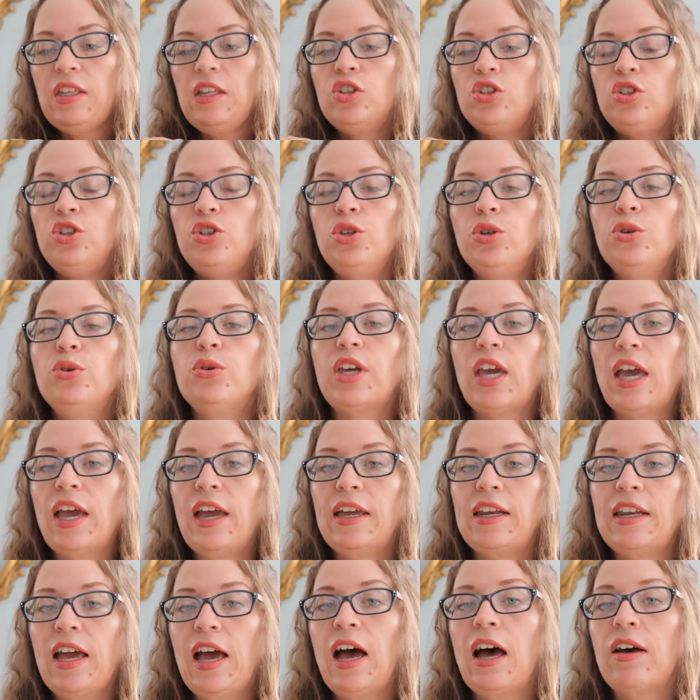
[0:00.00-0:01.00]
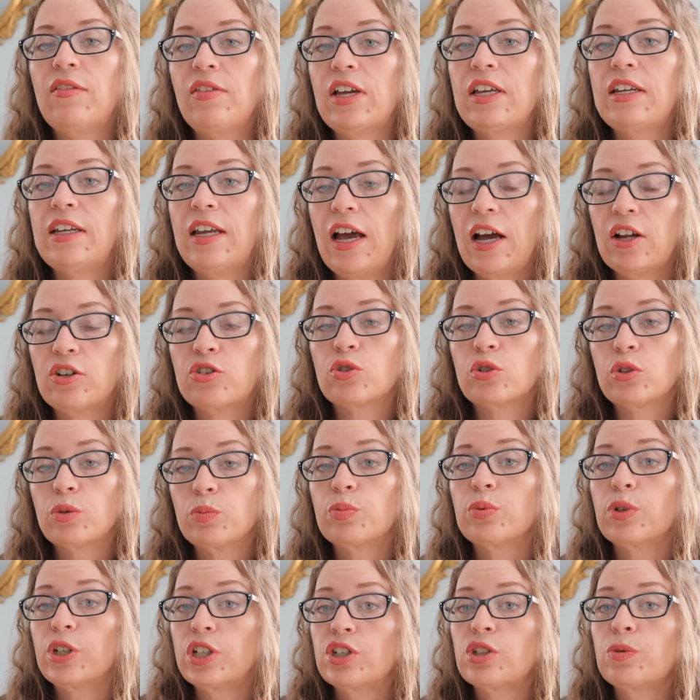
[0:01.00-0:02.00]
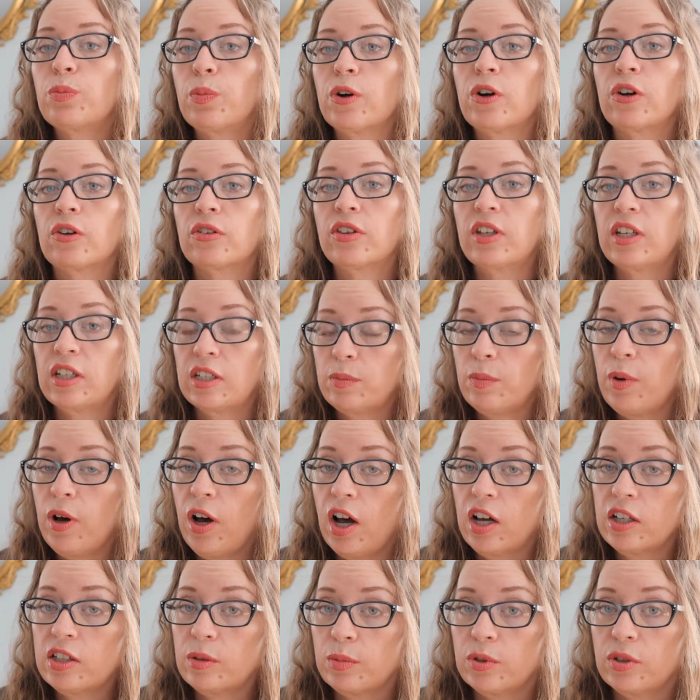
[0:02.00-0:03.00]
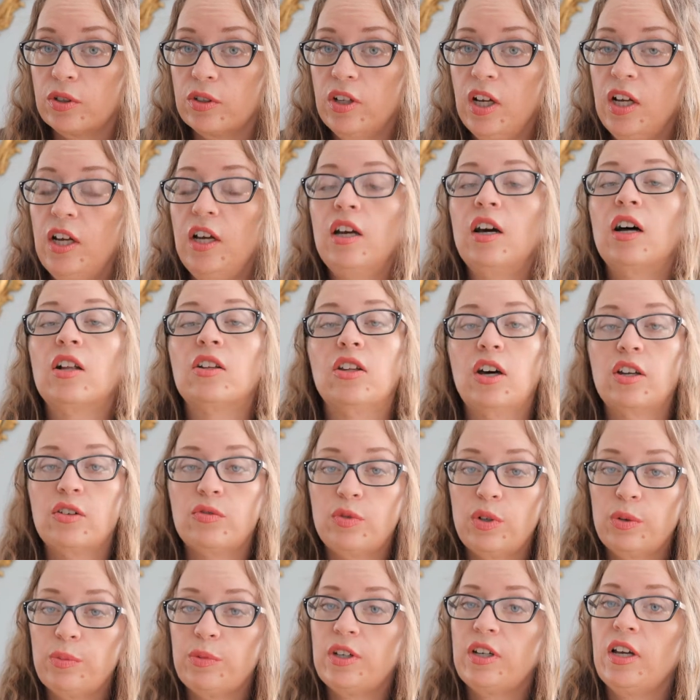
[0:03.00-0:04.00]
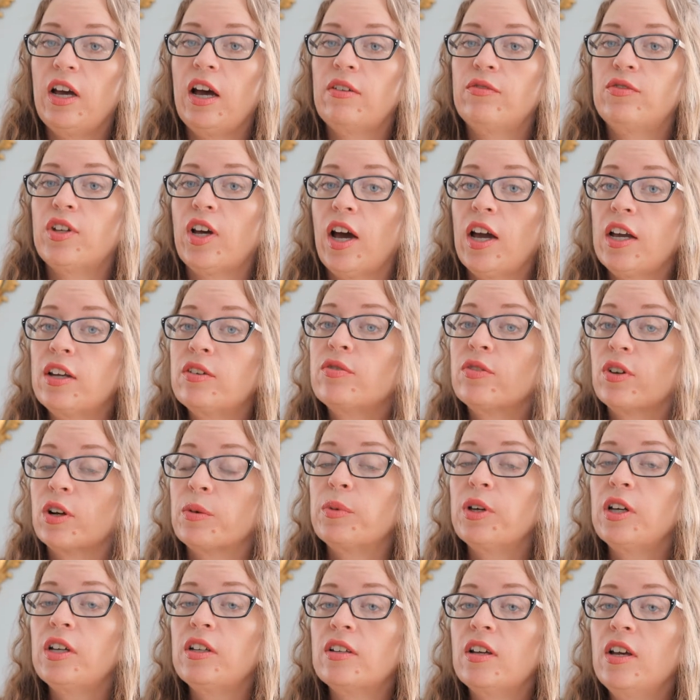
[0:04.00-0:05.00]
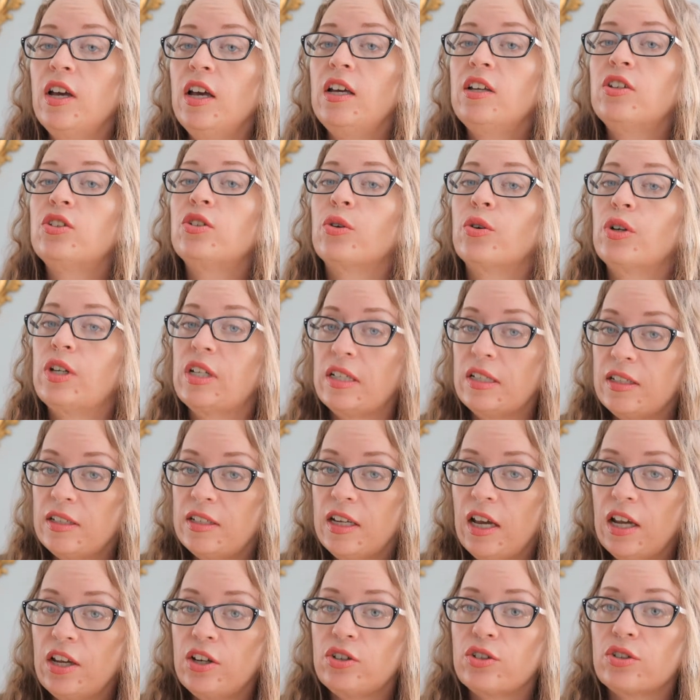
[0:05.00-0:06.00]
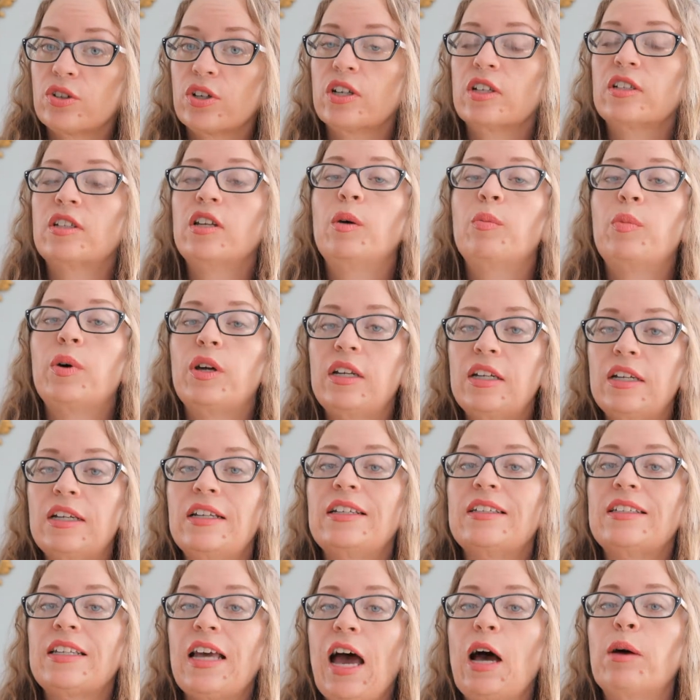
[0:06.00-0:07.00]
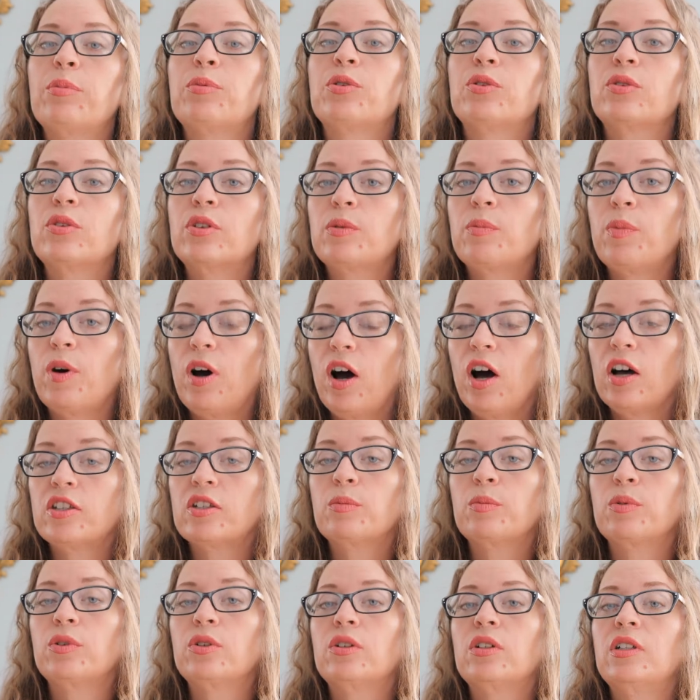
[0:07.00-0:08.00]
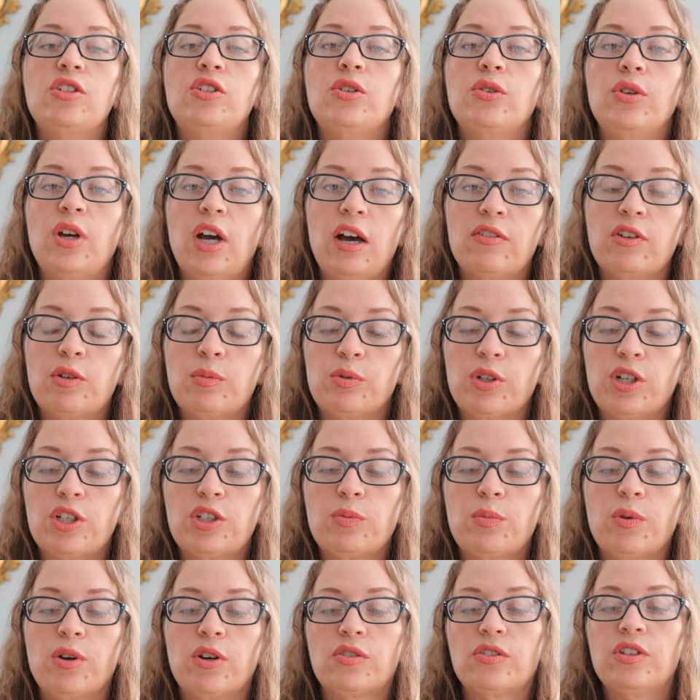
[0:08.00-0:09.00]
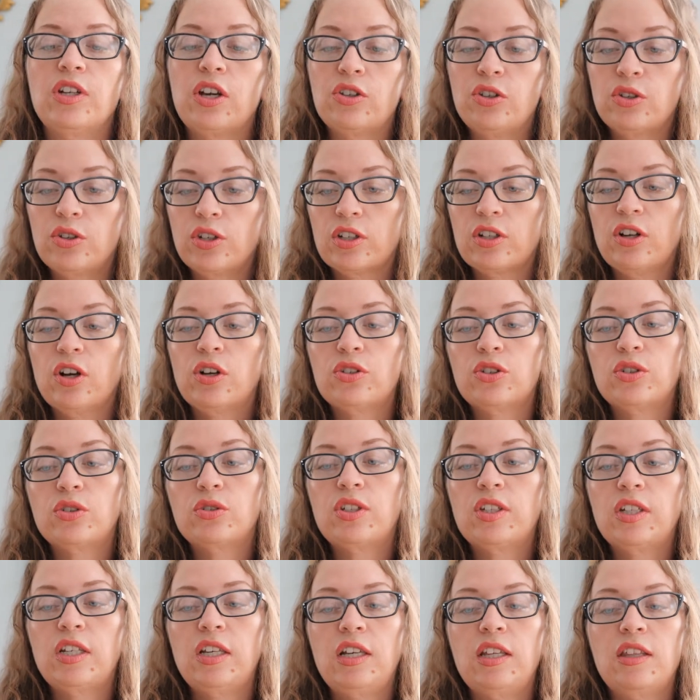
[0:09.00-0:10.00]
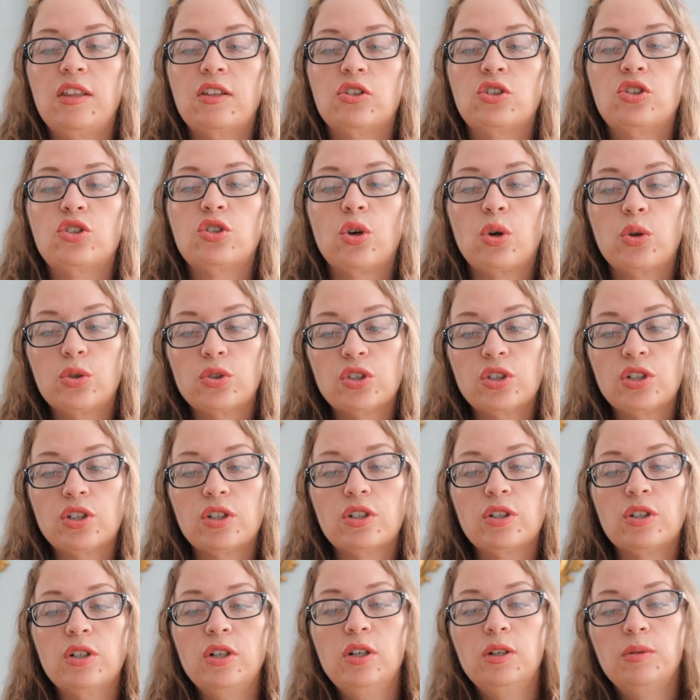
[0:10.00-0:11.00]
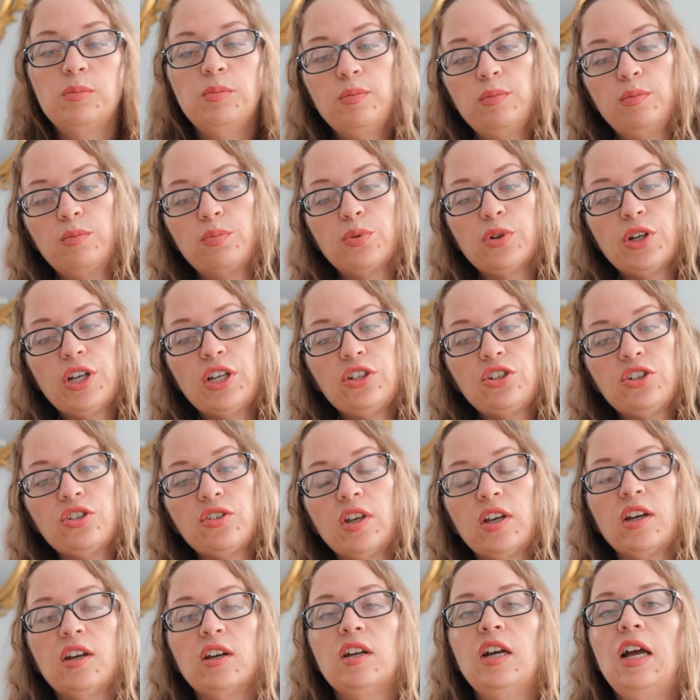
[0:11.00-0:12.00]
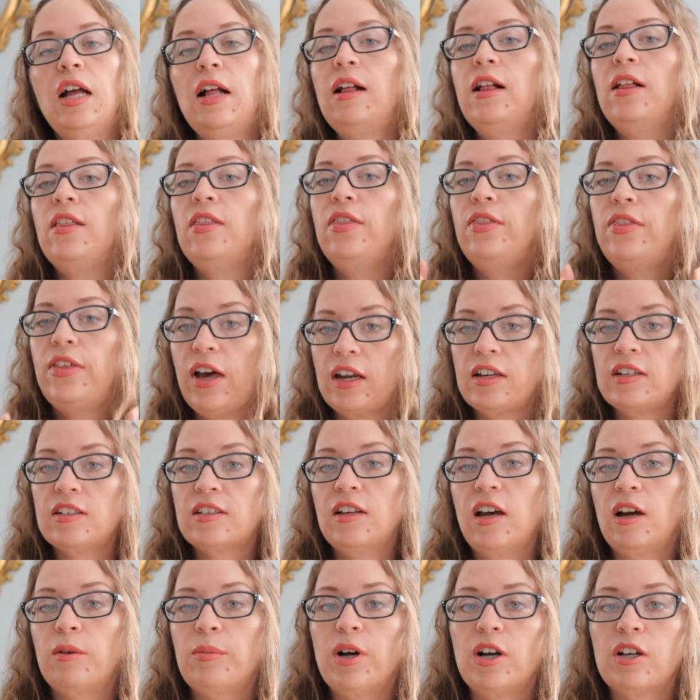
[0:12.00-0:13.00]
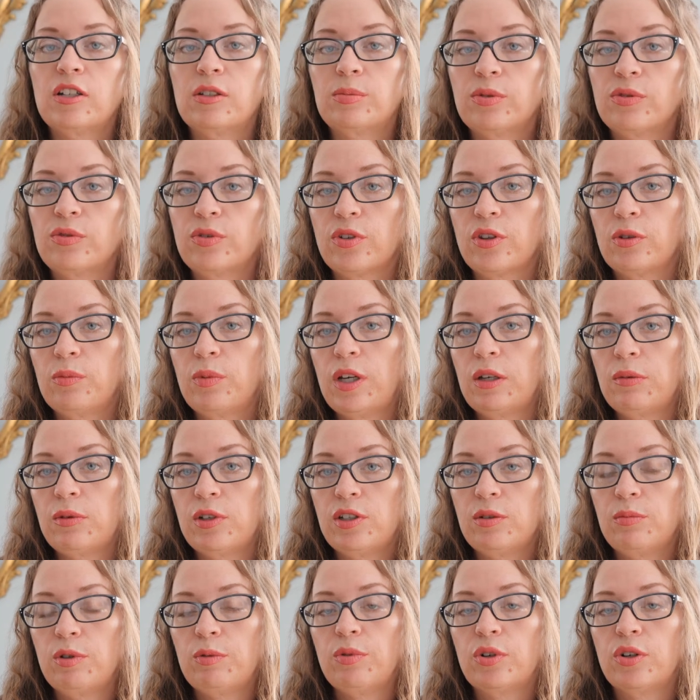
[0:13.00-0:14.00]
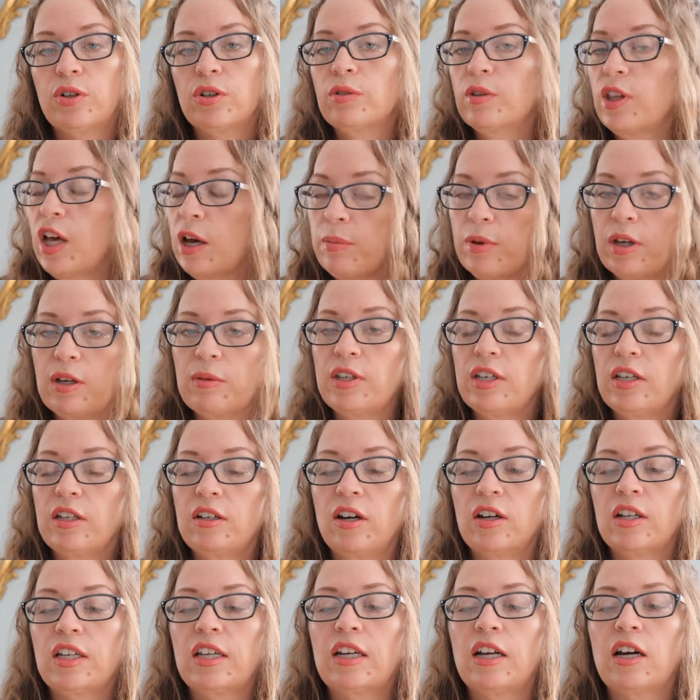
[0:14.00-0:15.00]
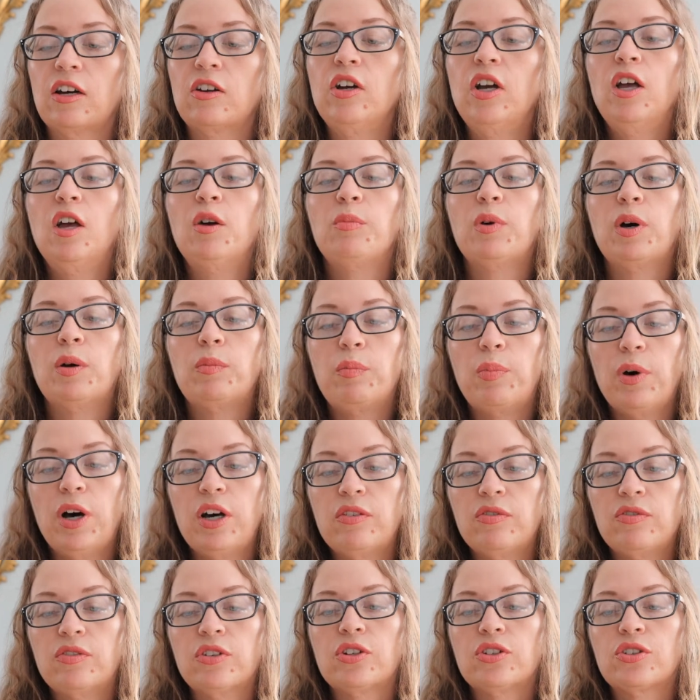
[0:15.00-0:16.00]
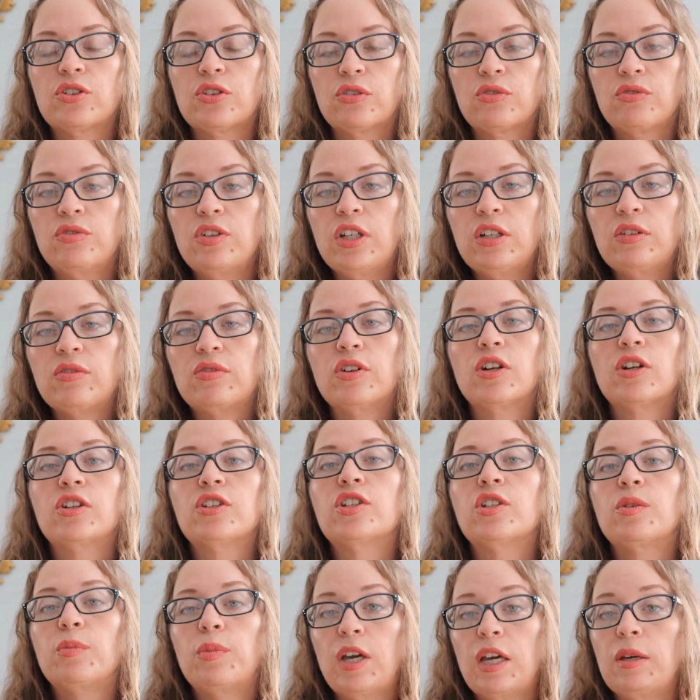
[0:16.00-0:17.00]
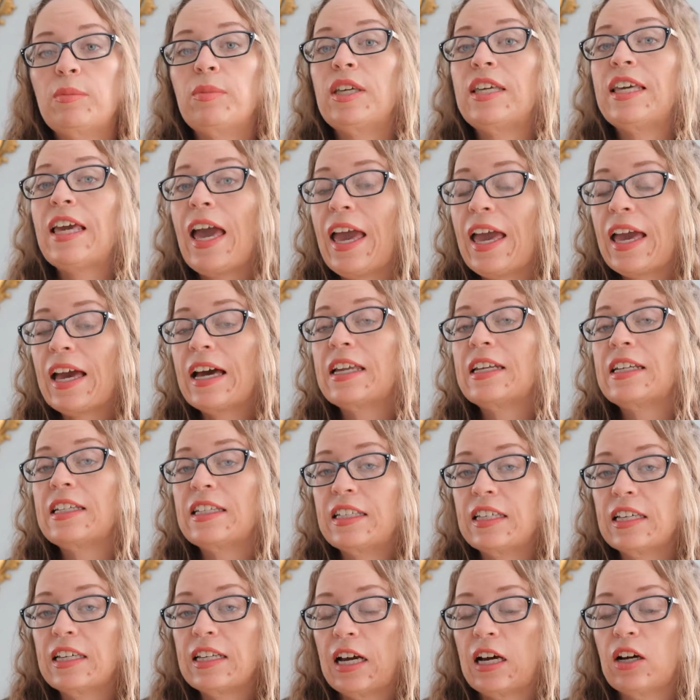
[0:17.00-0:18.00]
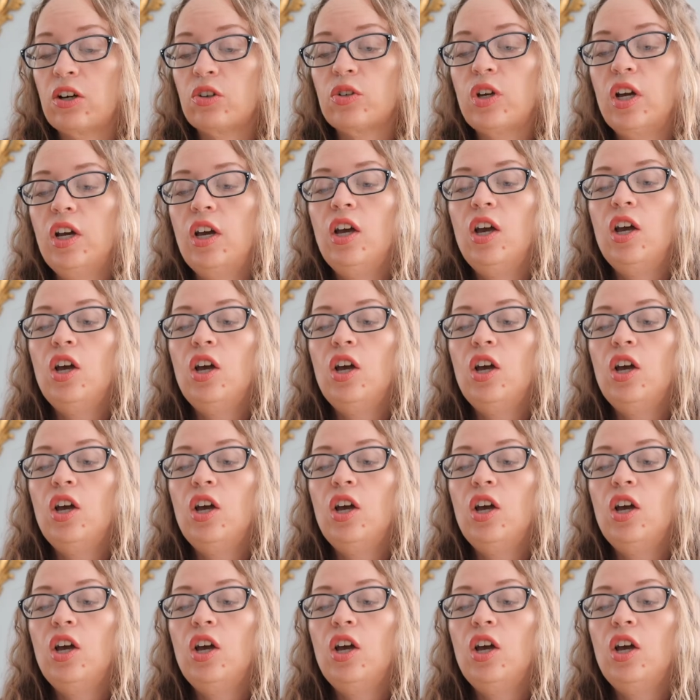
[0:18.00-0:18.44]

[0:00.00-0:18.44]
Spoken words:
you can have a natural breech birth. It's possible. A lot of women have died from it, so it is dangerous, but it is absolutely possible to have a breech birth. Now, you can also see the shoulder breech there, that is not possible for the baby to be born. That baby cannot get out. But butt first or feet first, the baby can get out.